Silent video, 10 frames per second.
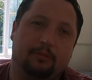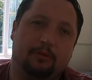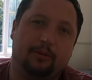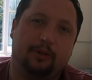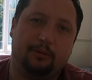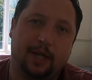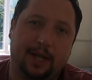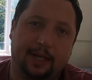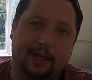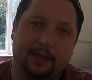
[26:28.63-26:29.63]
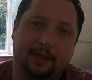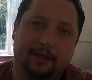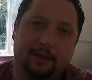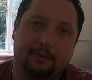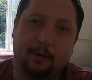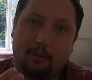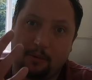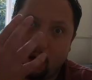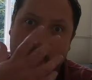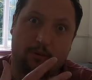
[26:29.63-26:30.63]
unique, where I'm
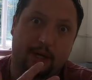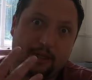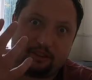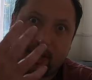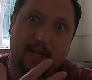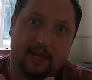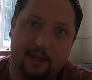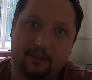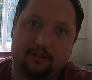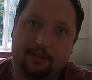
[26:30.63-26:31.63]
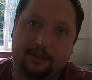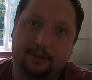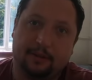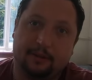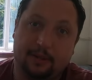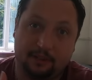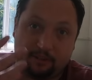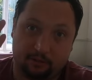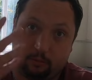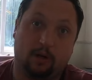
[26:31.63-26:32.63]
not a green scaly lizard, this
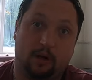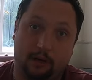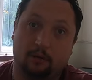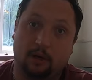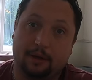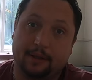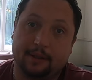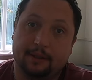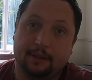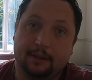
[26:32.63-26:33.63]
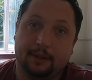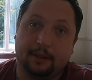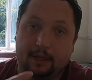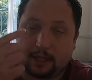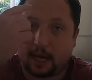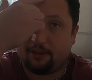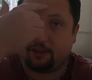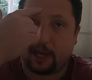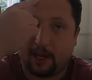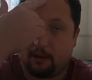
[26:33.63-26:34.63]
is what I look like. Occasionally,
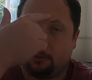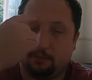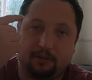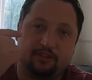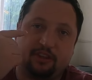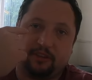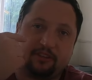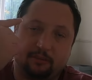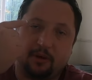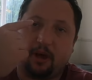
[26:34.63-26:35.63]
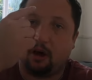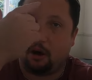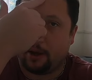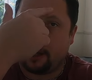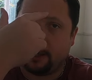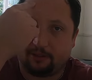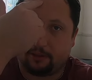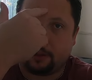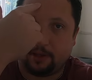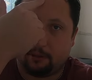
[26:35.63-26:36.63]
I get little the sixes in my eyes and
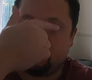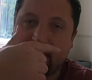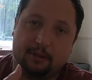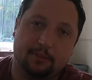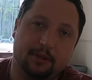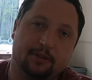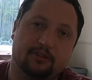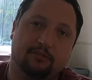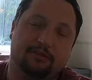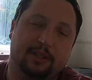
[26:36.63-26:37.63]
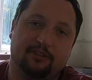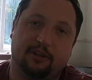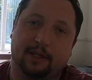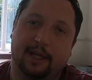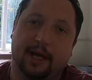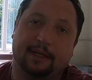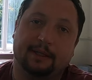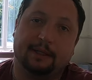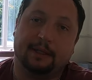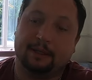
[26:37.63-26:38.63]
the little demons and things like that,
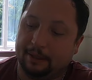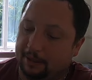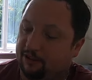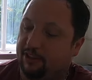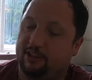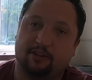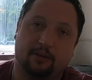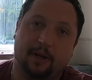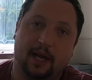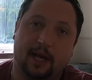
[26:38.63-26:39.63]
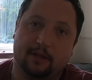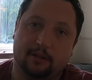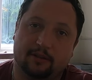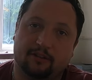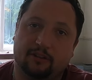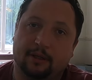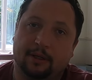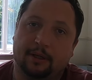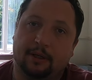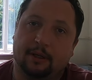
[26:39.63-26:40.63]
sixes on my hands.
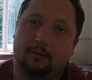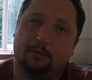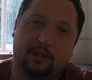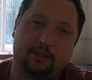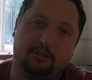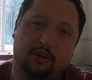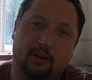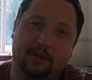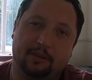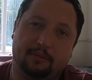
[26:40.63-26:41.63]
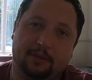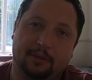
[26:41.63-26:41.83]
But because I'm